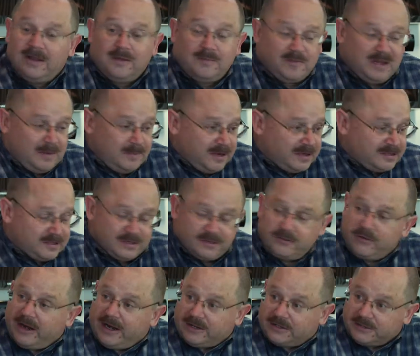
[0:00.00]
Maybe it's in
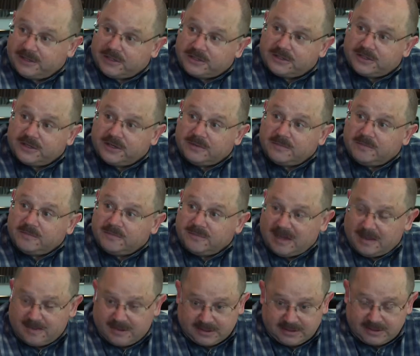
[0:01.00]
transition,
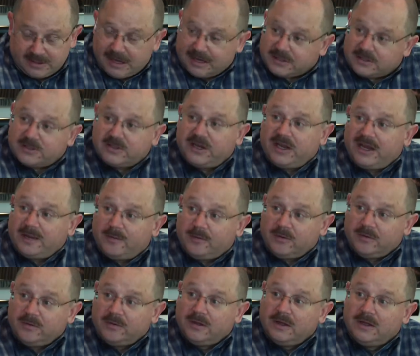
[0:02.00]
maybe it's not
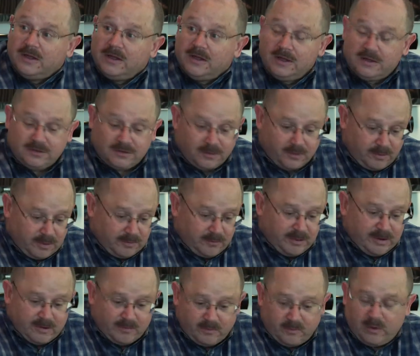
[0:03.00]
stable. So
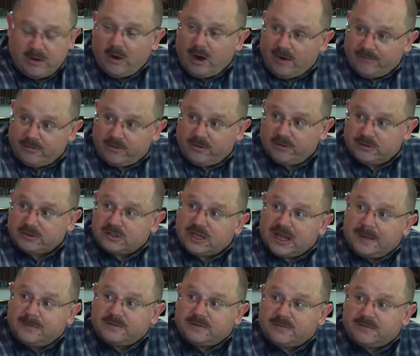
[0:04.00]
we offer those
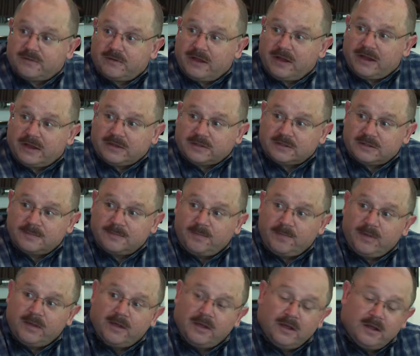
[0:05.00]
types of things.
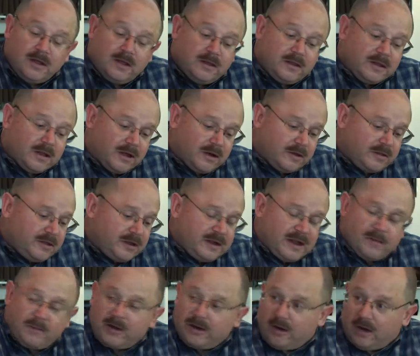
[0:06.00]
The other thing
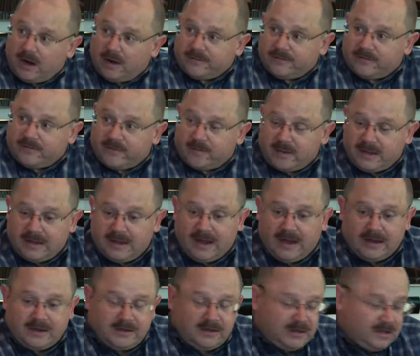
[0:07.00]
that we offer from
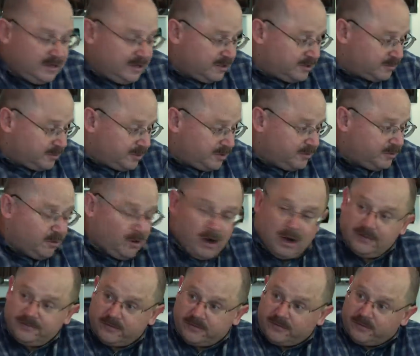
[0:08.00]
EIT is we do
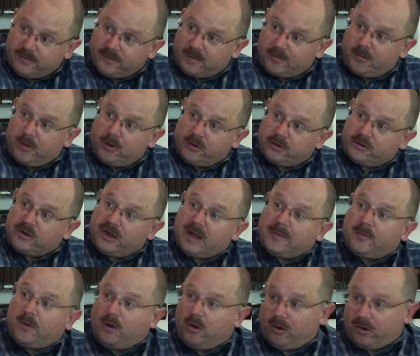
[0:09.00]
offer from a
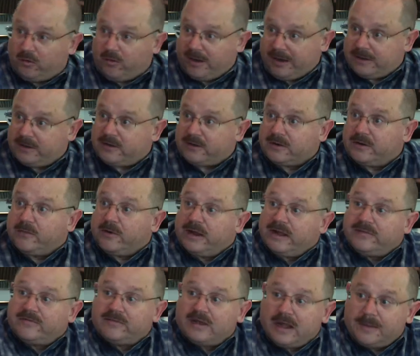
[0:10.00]
prototype all the way to the
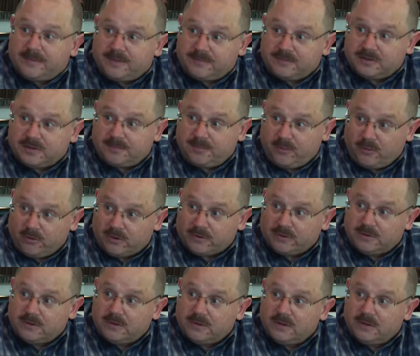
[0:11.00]
grave type of support